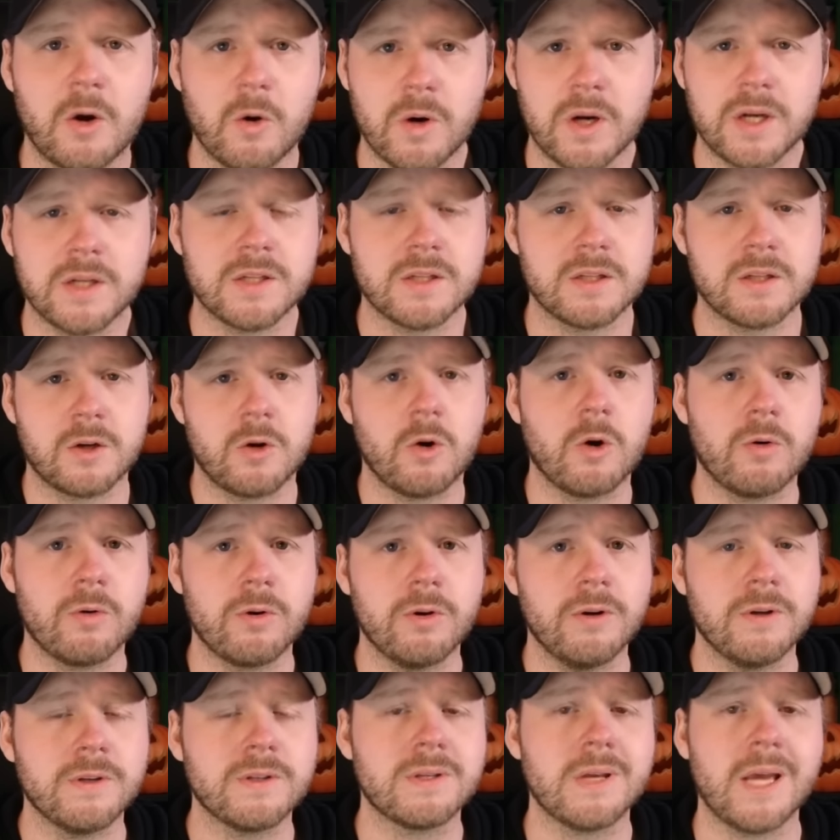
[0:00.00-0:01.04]
according to the core
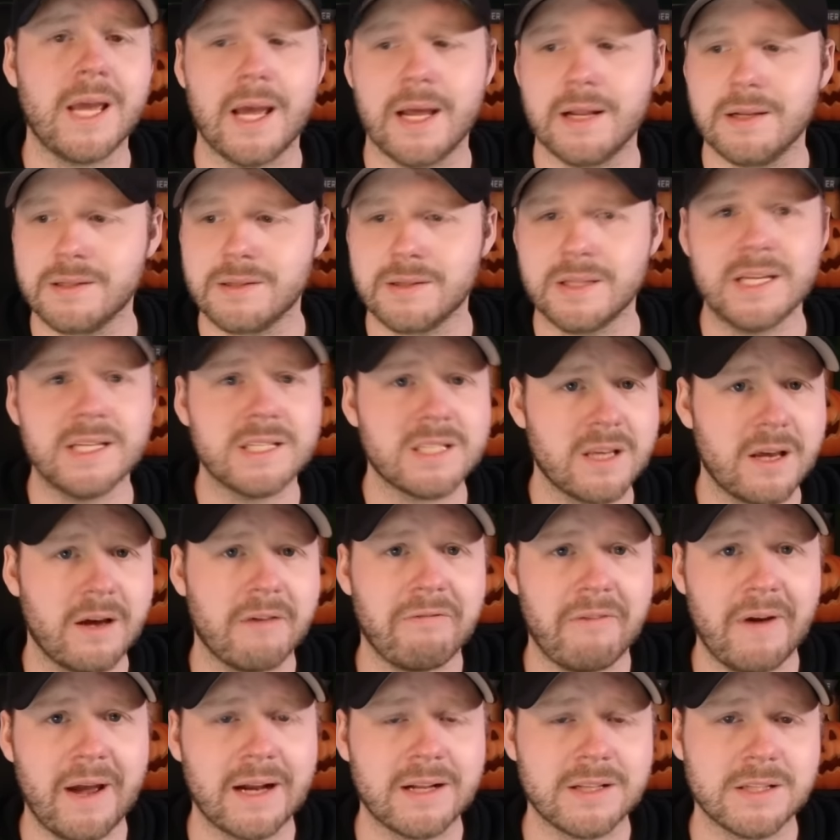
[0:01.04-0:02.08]
rules, and these
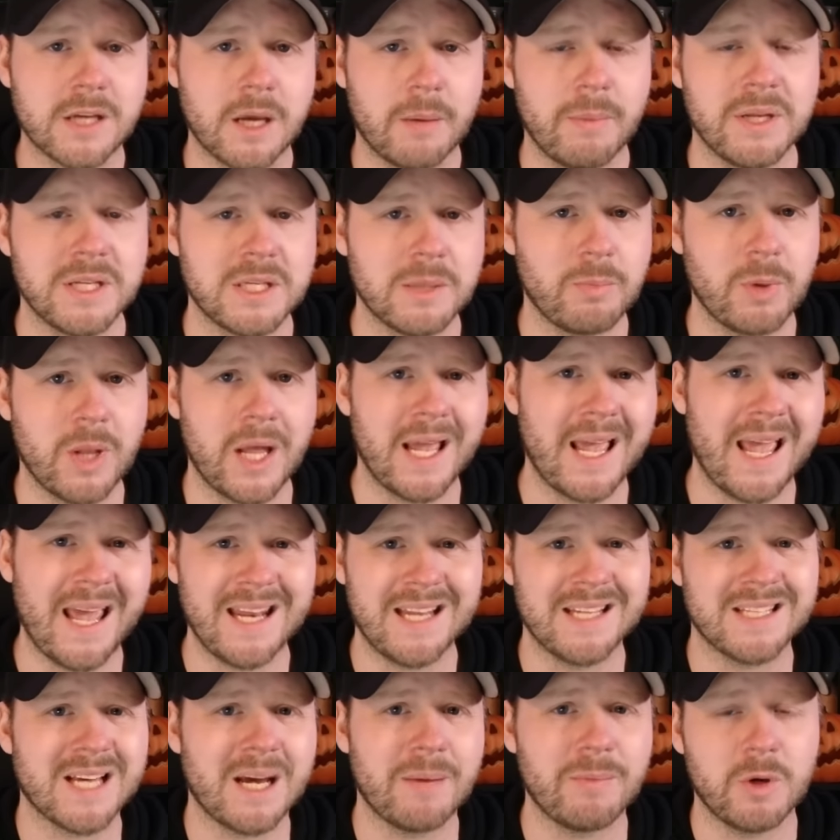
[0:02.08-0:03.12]
effects come into play
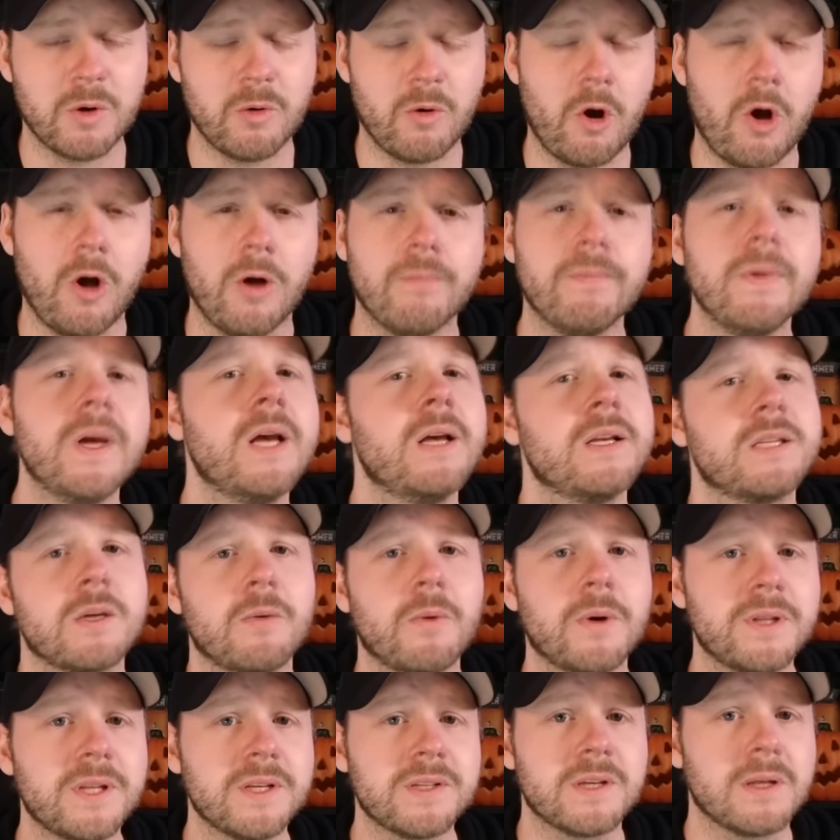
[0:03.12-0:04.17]
anytime you roll. So
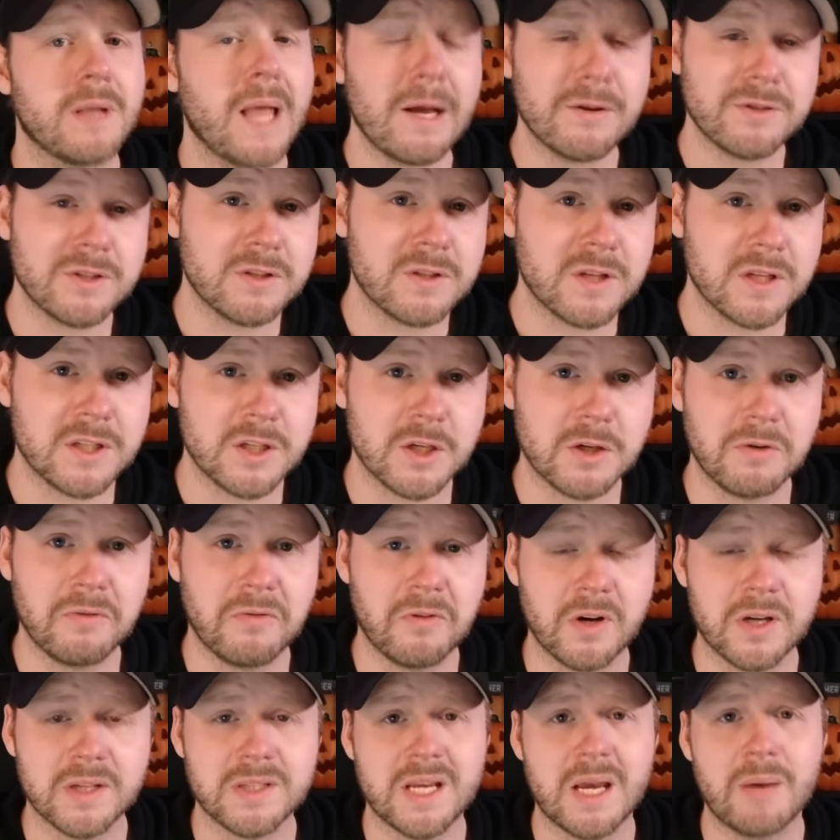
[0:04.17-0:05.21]
what this allows you to do,
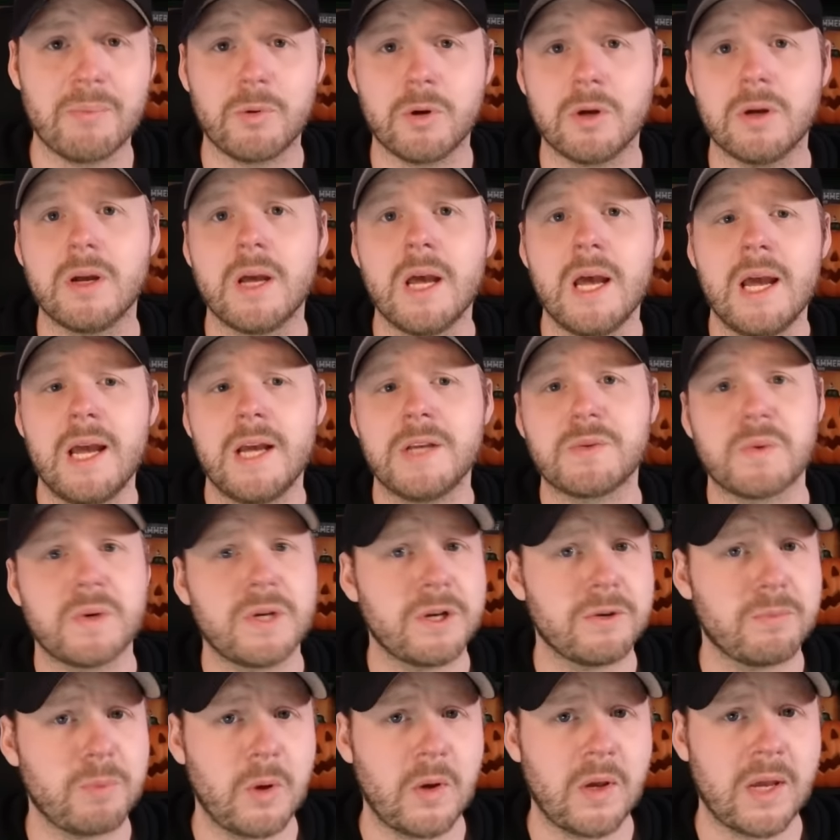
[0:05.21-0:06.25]
for example, is when
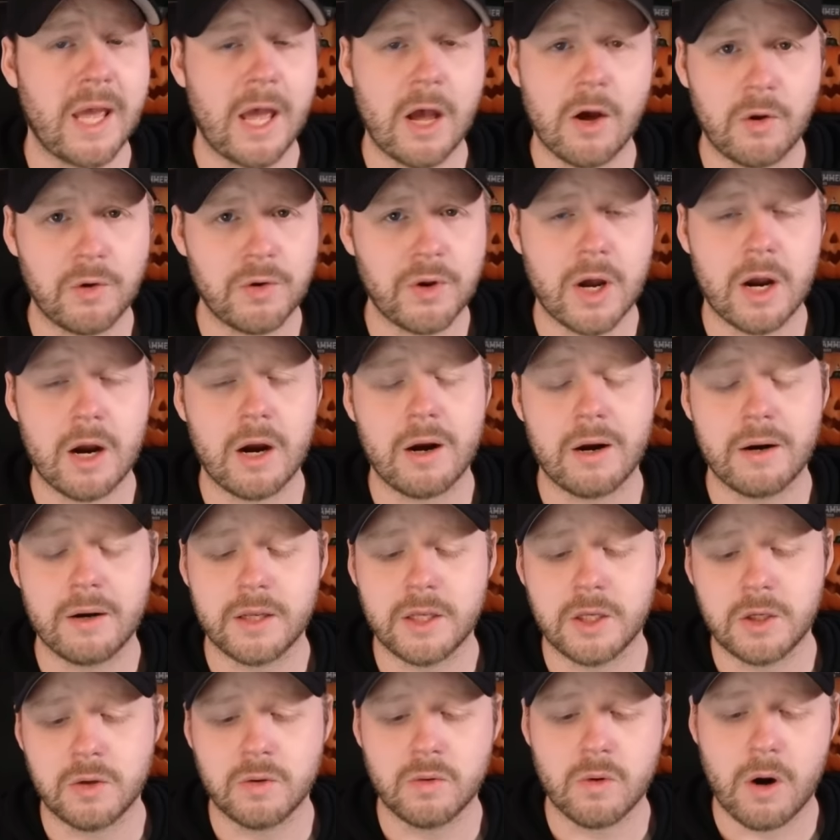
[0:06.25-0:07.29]
you're playing Eldar,
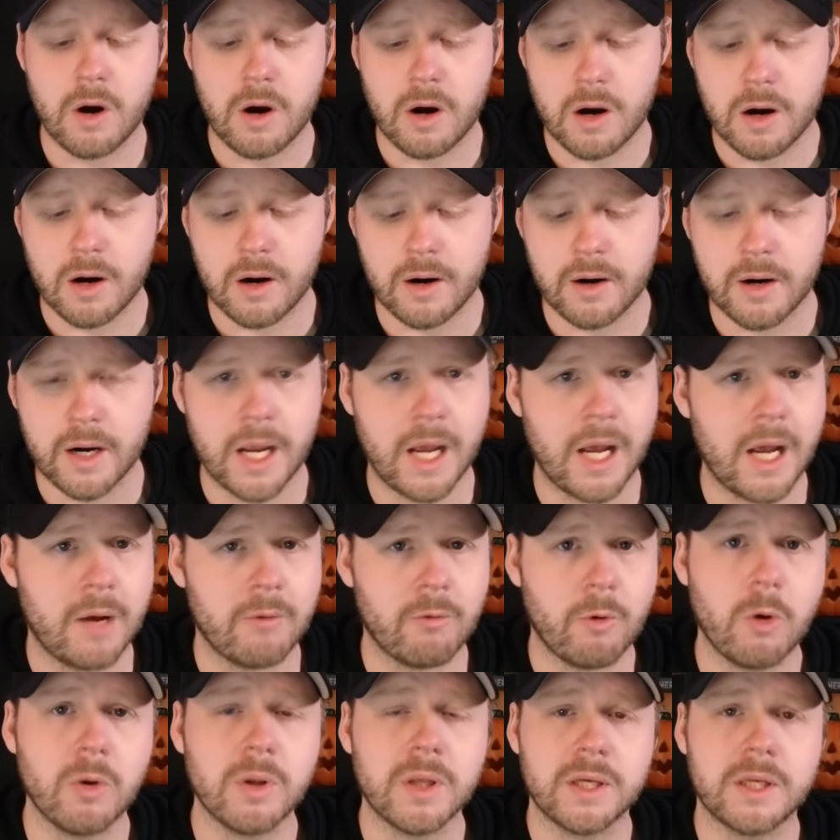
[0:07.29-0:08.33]
you are uh,
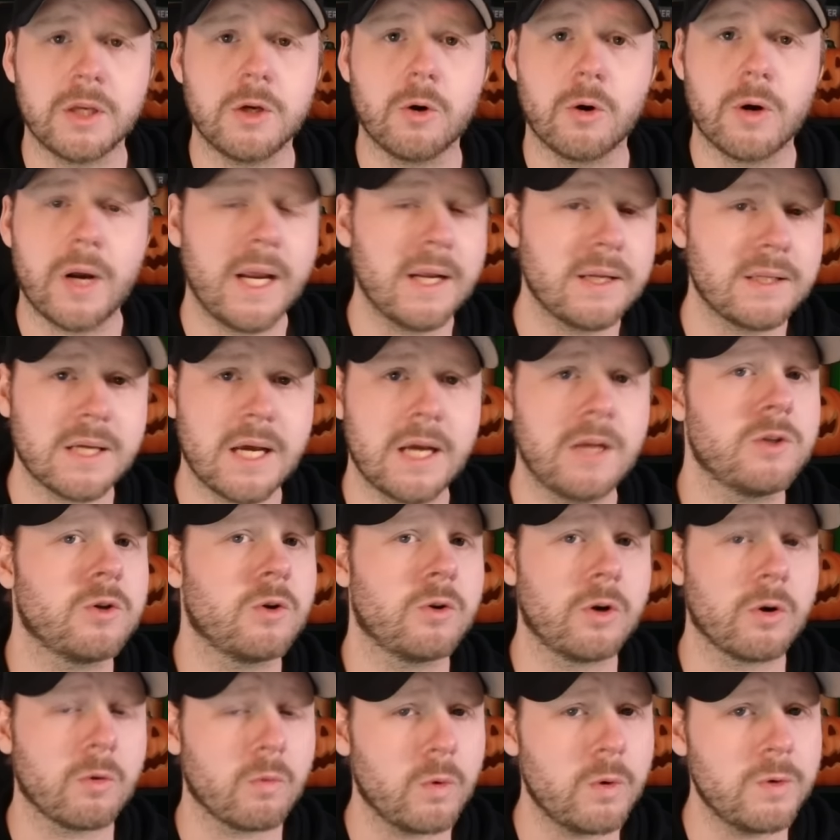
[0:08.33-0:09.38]
rolling your hit dice or
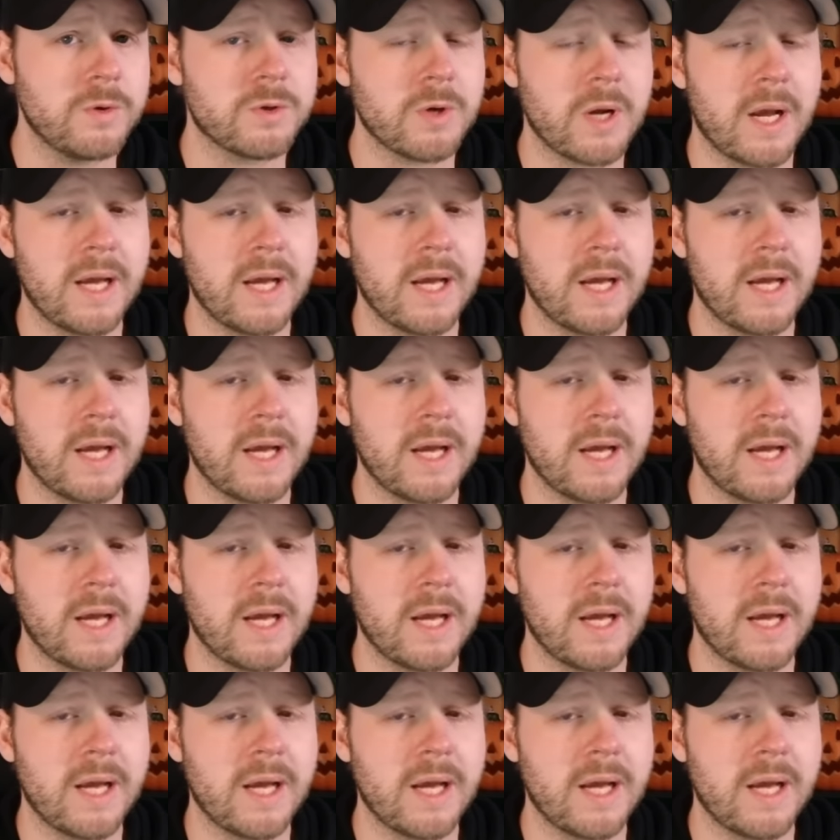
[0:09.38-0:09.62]
your wound